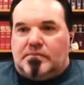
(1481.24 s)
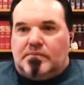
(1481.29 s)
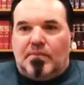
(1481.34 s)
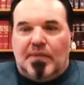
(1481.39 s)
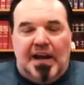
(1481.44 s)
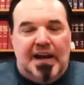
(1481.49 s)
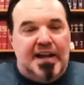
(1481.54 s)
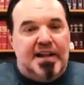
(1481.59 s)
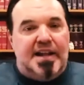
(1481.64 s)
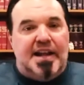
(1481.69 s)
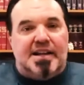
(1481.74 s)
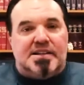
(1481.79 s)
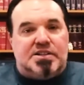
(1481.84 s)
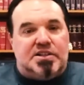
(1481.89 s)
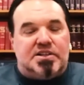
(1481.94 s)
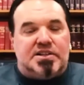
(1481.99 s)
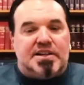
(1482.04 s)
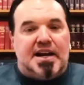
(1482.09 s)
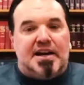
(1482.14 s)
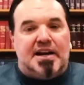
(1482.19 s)
that
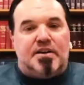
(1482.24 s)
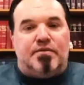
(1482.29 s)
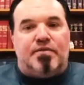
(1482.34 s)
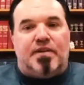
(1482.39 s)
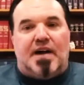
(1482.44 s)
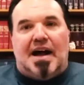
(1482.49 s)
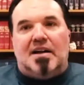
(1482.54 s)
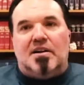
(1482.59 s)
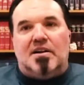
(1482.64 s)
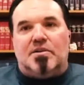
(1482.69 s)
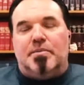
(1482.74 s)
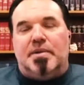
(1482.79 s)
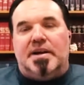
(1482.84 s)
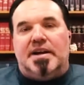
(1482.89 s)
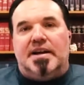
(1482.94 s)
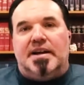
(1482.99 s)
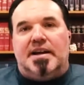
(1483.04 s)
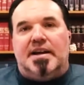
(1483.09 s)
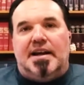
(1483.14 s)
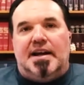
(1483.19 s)
just kind of followed
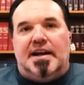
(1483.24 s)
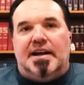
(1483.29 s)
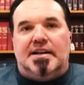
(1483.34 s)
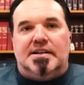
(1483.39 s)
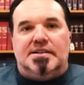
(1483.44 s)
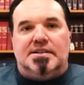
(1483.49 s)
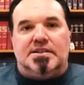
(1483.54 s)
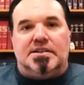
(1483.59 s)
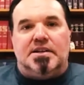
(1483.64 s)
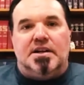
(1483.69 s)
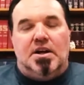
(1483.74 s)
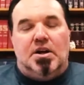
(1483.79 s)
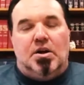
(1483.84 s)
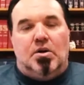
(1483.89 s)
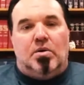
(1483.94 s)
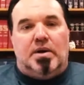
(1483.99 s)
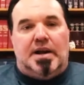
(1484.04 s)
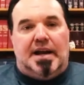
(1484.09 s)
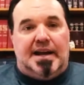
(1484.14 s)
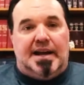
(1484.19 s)
me. And
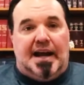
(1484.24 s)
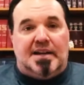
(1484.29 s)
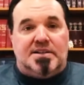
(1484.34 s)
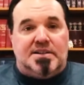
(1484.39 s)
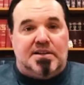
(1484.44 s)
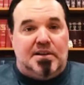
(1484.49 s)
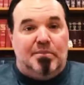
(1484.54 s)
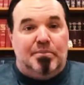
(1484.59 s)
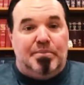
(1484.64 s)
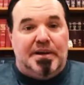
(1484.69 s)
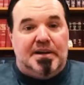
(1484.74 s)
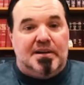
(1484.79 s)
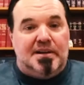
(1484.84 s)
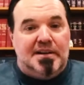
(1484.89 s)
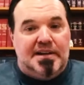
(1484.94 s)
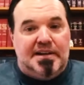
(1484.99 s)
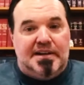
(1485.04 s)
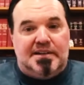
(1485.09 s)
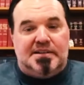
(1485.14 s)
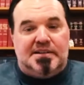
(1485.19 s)
when I got to the big
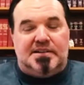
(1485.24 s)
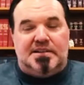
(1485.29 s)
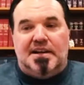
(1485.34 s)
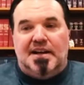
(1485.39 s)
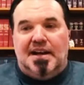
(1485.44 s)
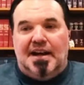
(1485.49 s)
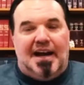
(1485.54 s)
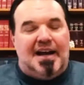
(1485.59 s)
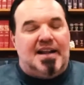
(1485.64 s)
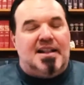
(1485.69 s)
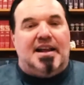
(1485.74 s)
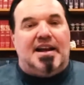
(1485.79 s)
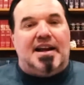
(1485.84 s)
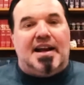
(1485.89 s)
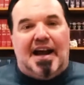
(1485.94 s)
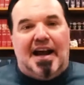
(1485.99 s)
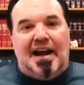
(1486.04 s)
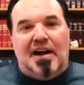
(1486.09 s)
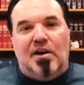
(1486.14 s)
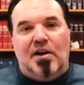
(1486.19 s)
leagues, I
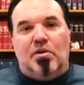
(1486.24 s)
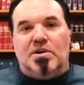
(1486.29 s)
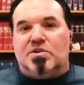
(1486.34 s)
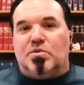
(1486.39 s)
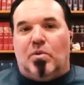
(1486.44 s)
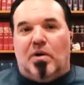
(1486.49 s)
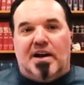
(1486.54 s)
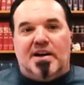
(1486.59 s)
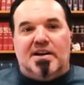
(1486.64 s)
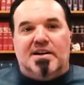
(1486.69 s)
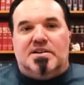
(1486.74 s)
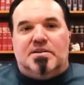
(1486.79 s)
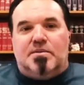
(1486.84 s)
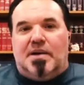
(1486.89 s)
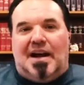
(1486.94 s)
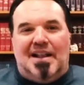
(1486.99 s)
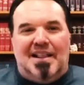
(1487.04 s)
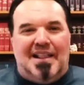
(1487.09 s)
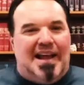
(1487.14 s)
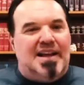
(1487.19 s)

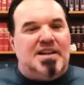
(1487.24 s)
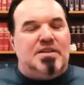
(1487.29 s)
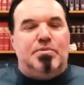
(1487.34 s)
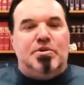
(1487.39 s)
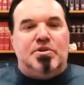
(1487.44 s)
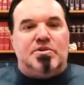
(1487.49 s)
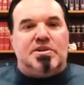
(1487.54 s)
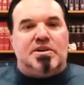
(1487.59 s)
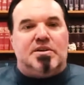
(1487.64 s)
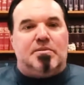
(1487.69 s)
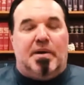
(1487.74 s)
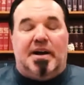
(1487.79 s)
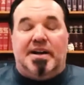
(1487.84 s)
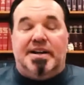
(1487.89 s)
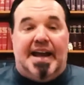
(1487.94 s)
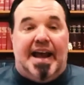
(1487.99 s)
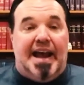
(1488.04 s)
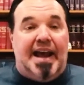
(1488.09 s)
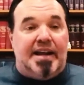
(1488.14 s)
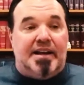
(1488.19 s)
liked music. My
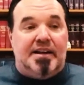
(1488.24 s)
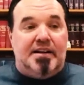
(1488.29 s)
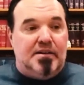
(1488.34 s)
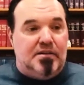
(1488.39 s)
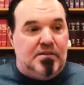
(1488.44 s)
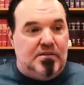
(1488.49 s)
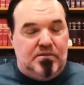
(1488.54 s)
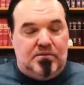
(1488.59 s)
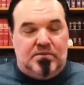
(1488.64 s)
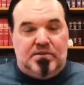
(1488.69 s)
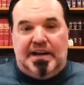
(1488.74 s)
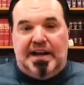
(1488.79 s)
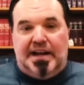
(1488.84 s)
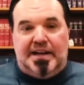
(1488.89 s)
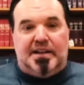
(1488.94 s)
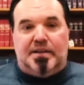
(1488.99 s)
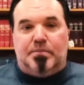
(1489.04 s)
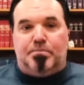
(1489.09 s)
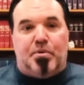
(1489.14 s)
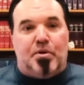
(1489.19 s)
dad,
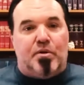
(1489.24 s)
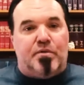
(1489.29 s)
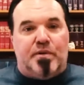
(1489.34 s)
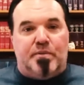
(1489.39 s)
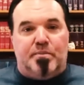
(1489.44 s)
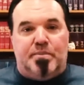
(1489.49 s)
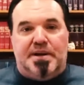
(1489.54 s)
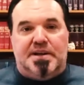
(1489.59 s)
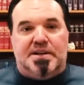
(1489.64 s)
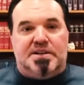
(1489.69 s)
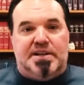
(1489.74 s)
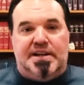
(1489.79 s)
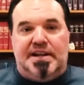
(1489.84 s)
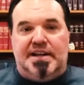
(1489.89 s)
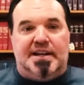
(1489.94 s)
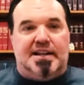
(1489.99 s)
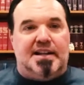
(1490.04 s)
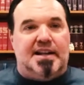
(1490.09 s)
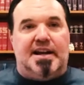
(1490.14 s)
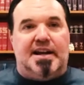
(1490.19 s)
had perfect pitch. He
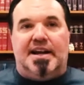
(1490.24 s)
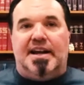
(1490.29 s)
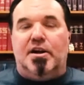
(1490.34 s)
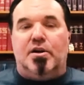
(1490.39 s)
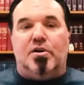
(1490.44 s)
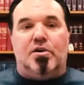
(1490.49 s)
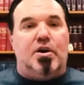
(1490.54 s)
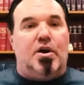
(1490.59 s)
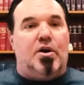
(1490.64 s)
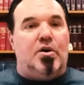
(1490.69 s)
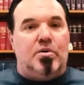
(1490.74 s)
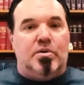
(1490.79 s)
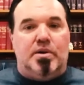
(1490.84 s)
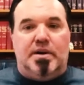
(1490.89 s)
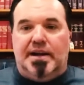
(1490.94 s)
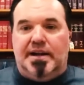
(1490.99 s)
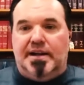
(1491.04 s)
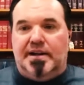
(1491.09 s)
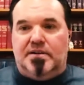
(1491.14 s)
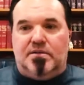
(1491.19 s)
could like hear a note
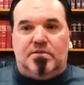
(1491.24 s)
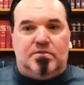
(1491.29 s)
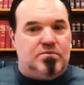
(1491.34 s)
and